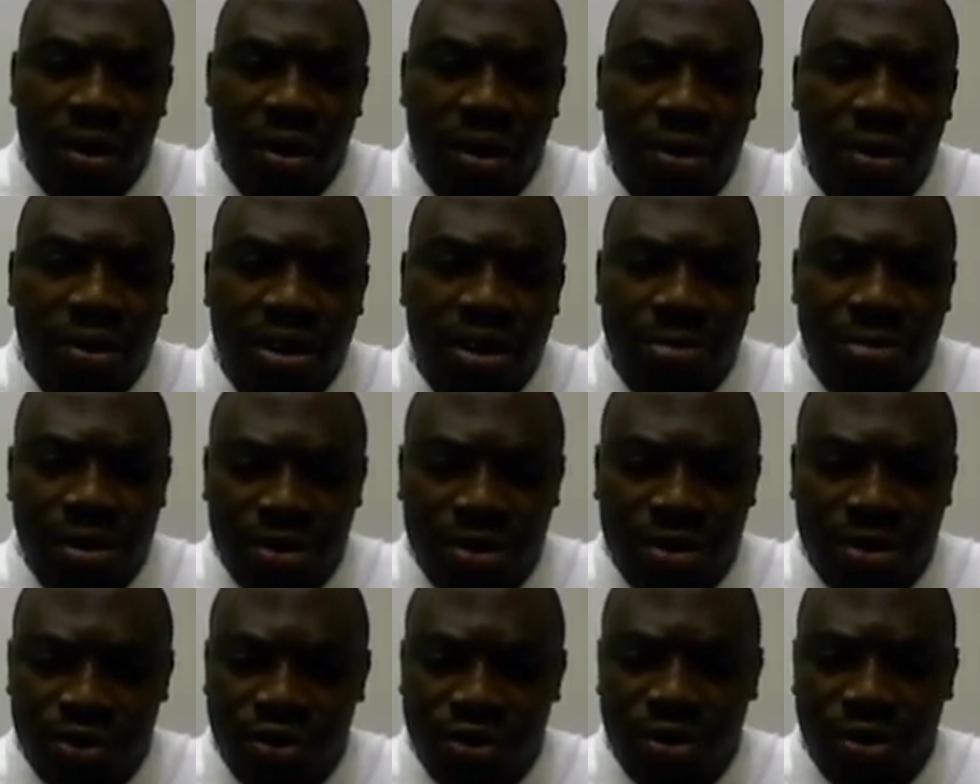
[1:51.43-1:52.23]
go
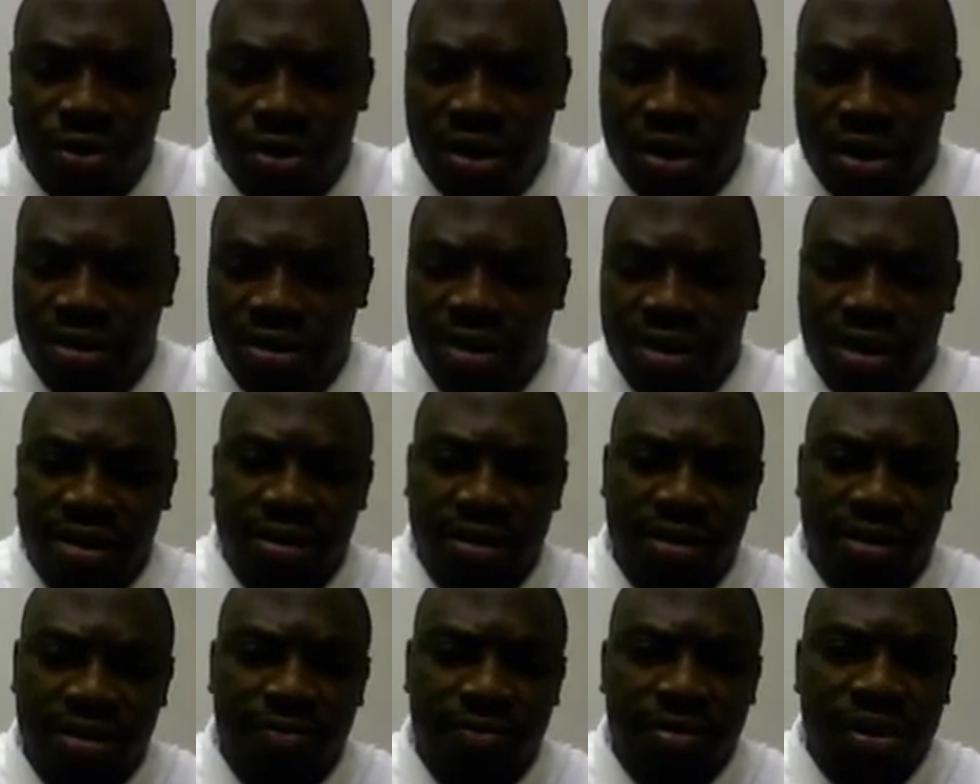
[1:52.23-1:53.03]
deeper to show you these
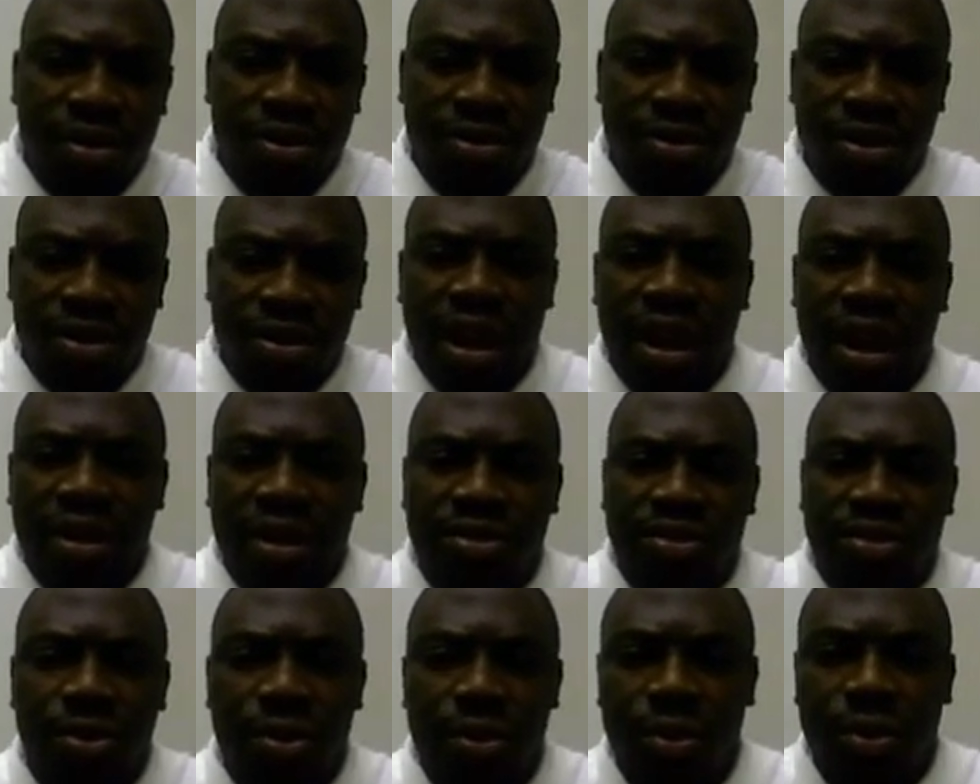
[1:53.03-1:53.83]
things. So let
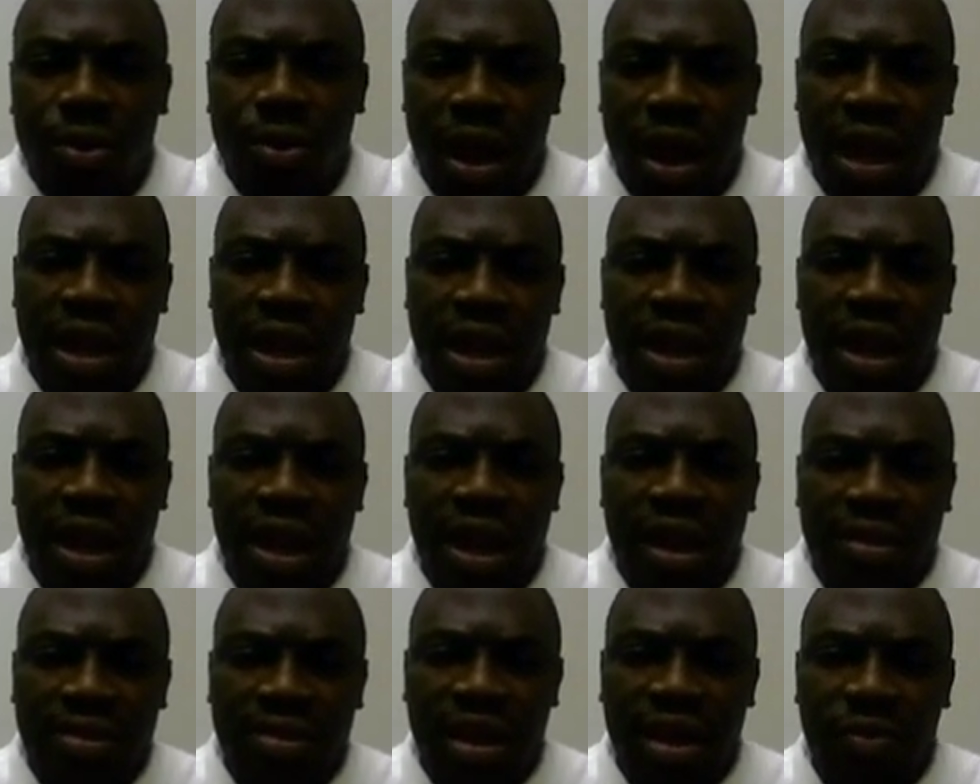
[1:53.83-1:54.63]
us go and
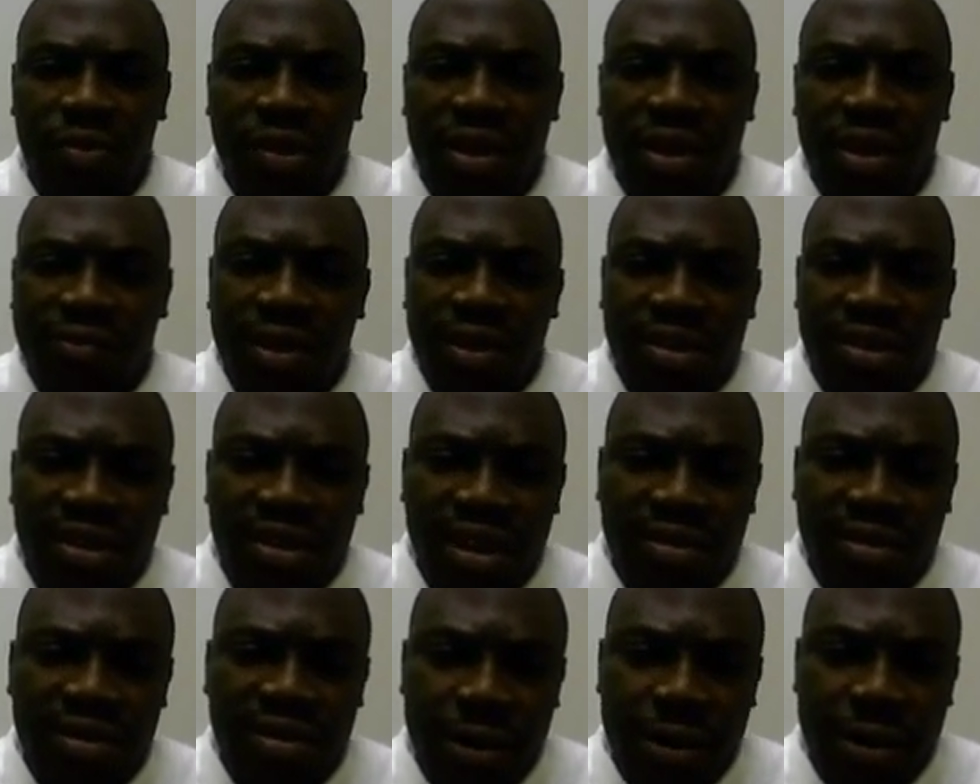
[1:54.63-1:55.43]
let us start with the
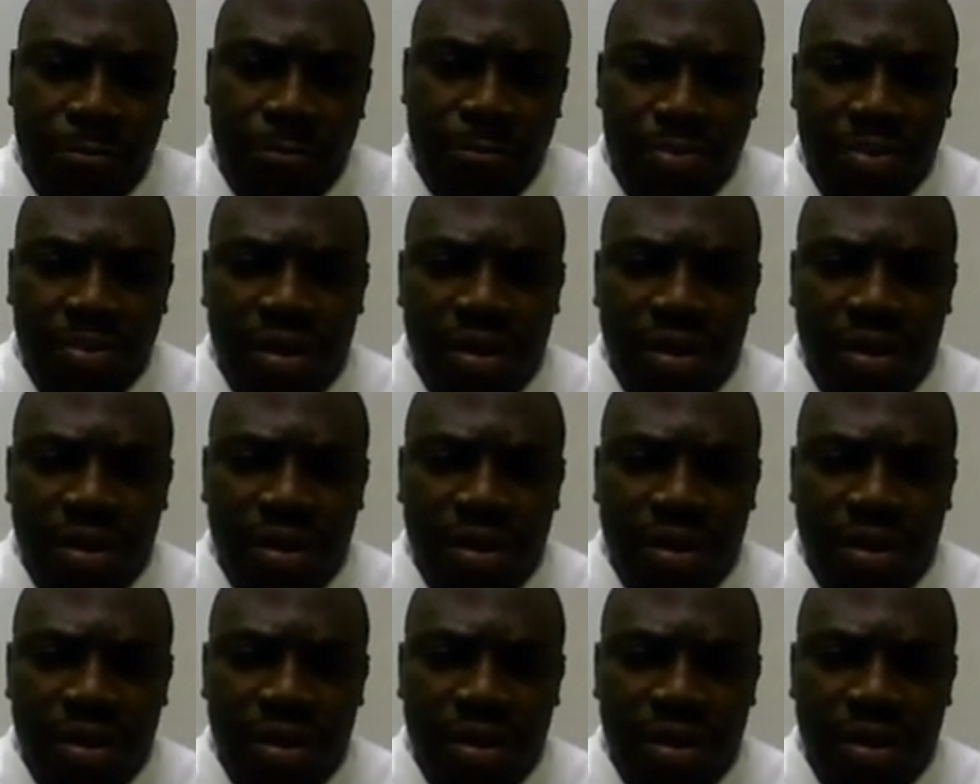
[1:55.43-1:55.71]
first lesson.